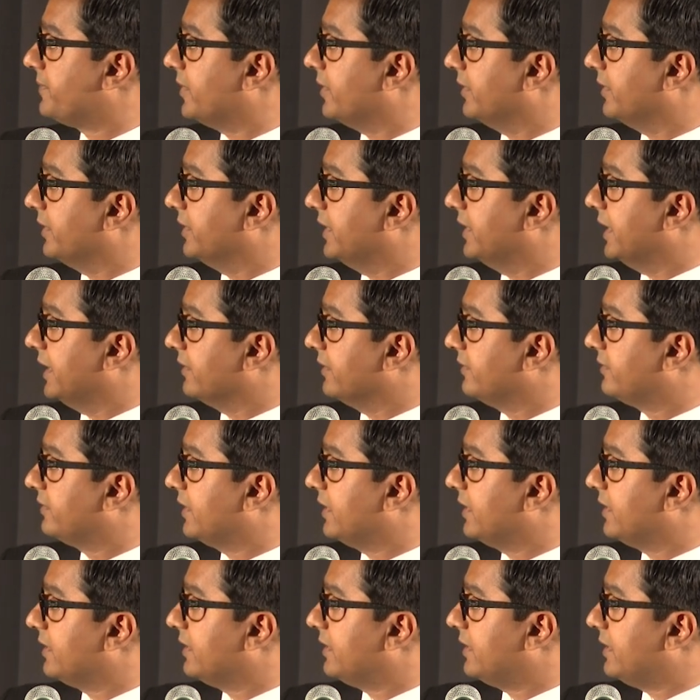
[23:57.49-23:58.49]
or the data
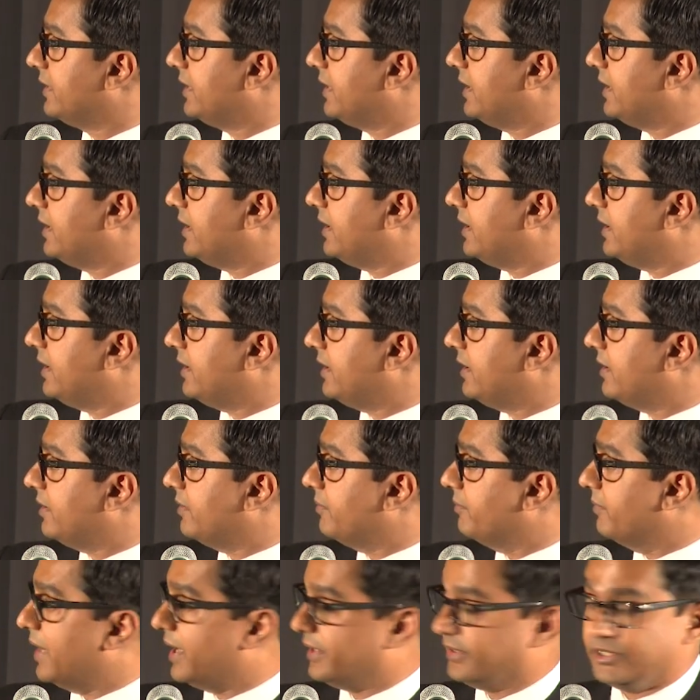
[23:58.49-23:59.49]
set,
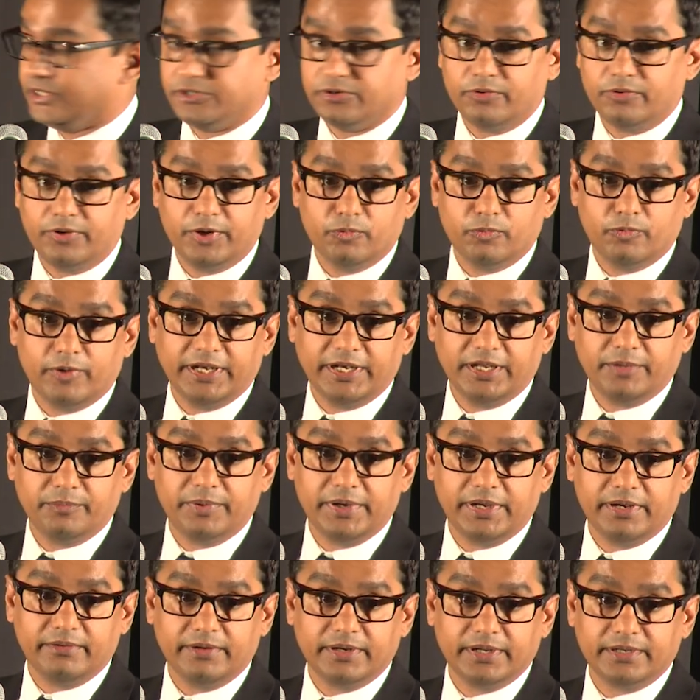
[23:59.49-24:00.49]
mandatory waiting
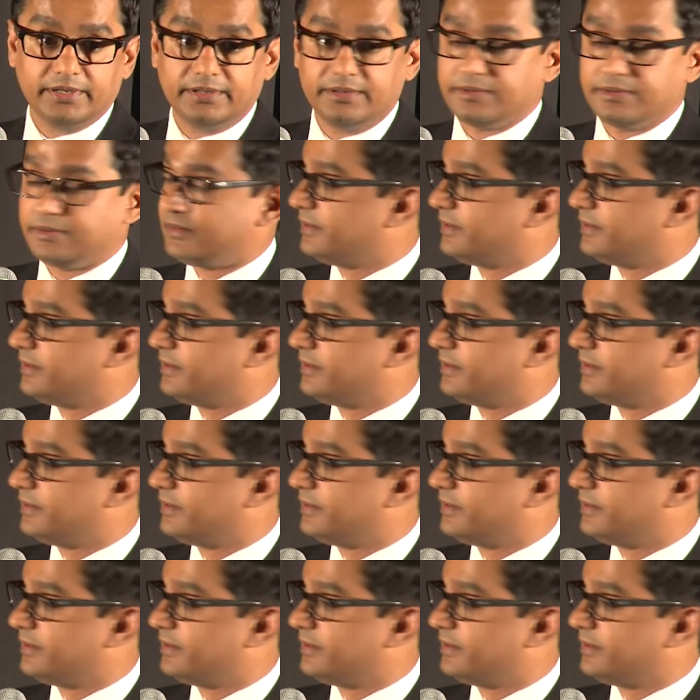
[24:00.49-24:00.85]
period,